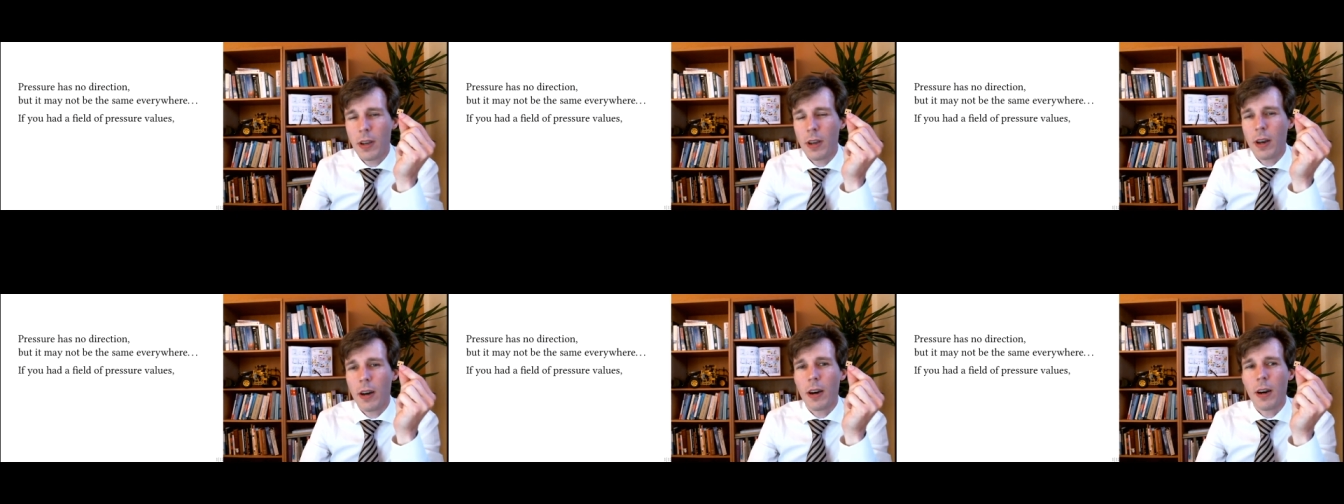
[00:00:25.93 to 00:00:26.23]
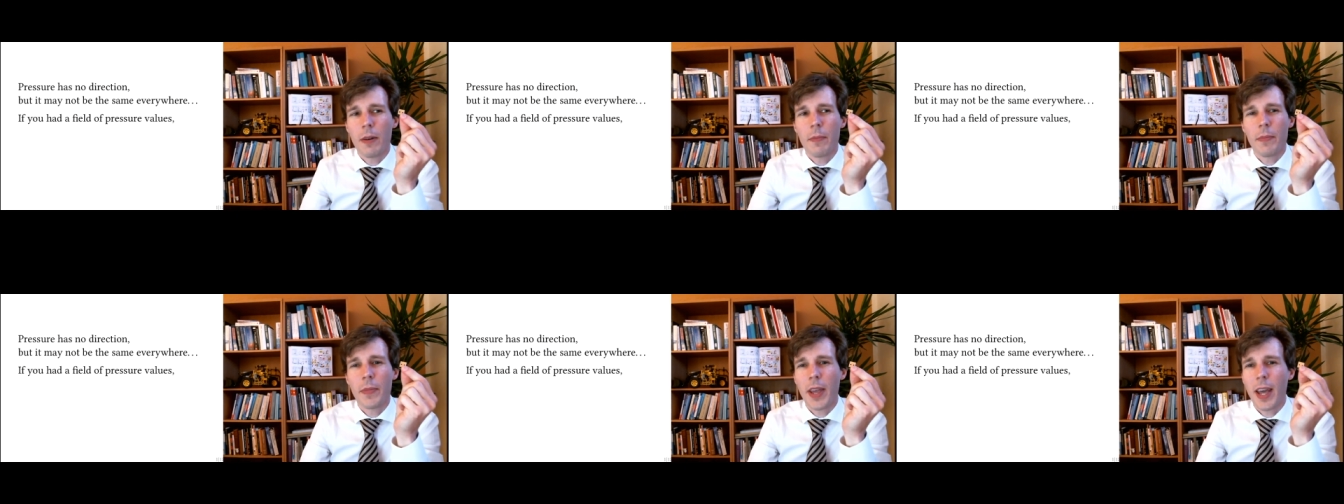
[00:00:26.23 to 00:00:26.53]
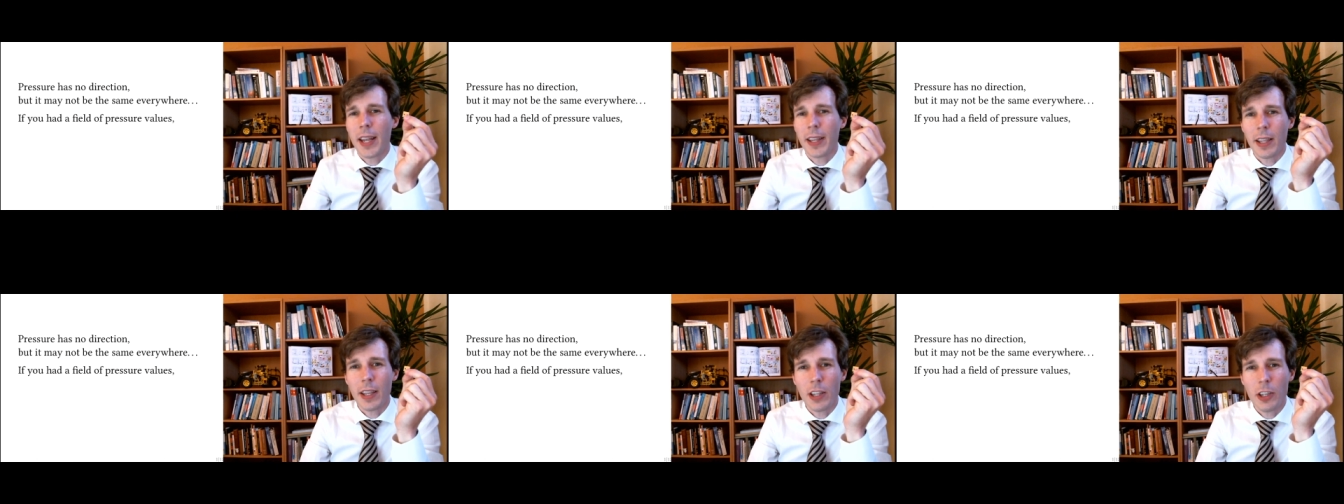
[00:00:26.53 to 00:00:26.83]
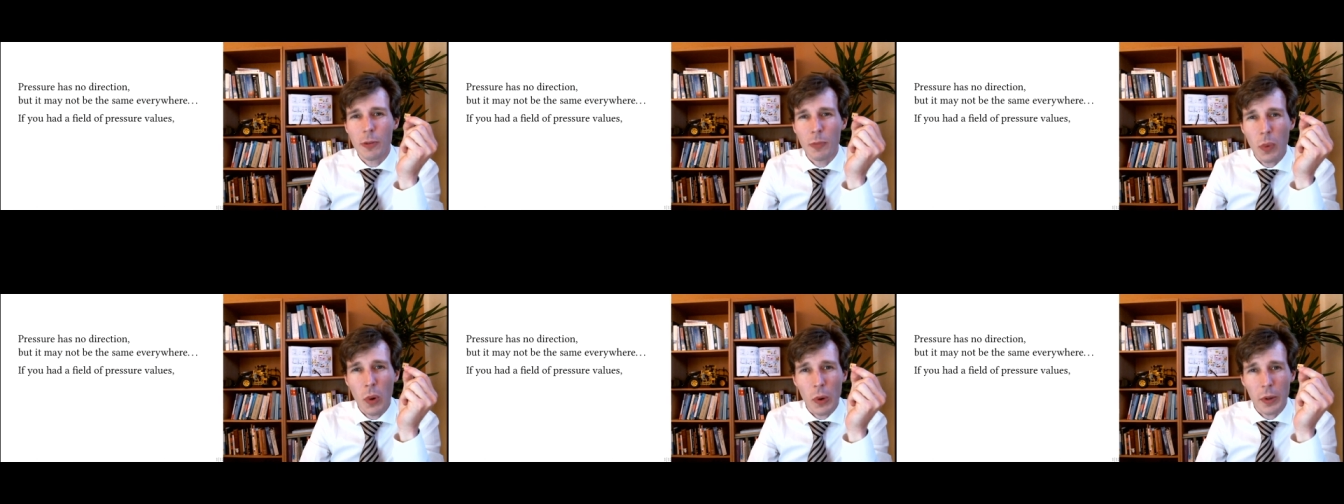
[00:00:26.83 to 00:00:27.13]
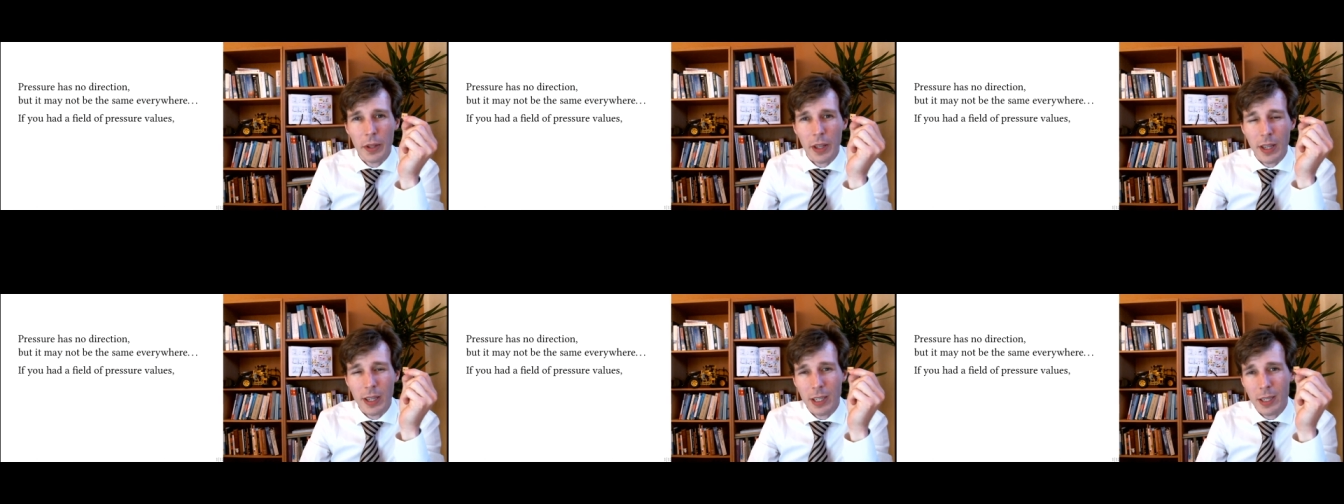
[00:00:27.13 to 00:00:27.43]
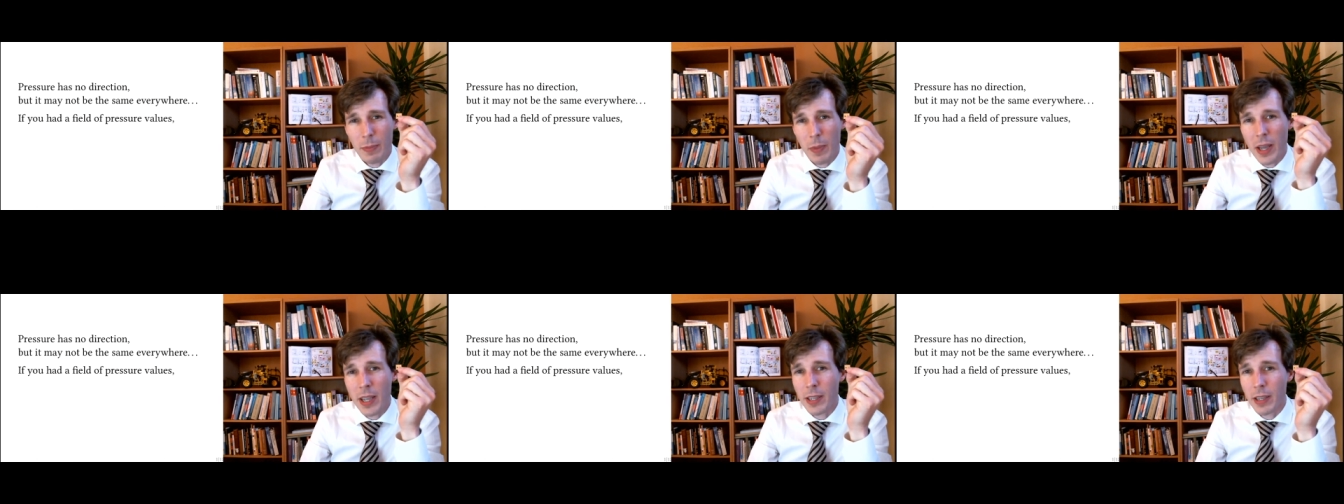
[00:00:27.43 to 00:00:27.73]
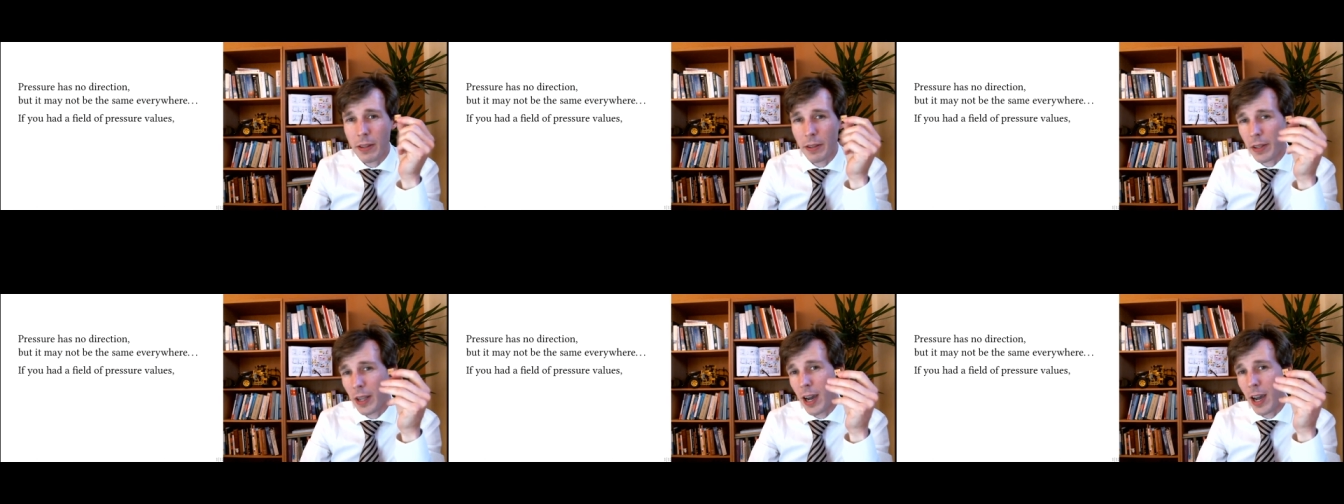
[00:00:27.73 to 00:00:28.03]
um, at each point in space
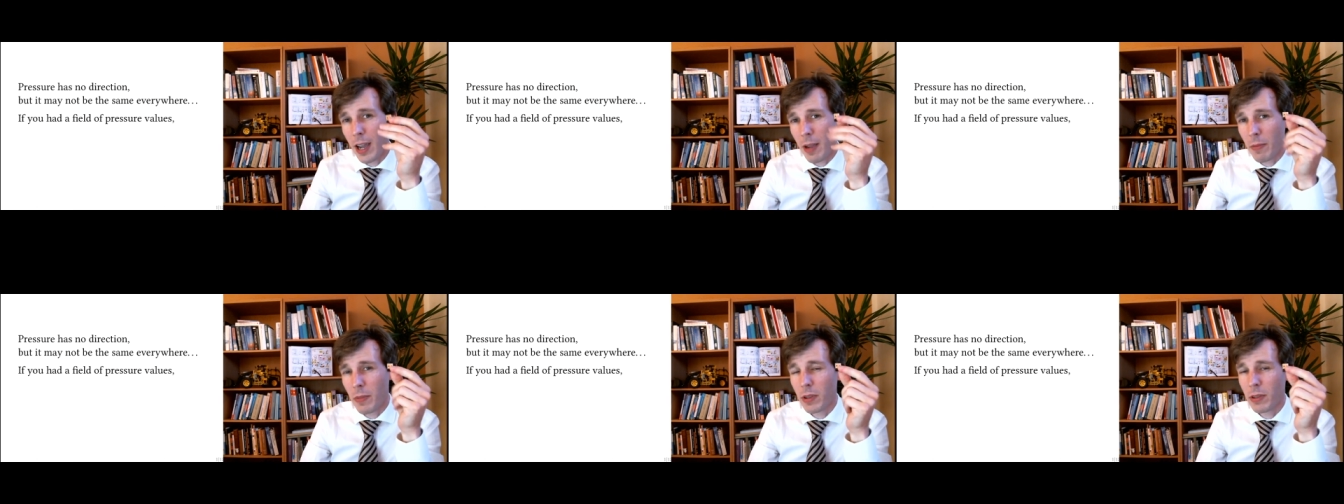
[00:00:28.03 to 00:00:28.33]
and time.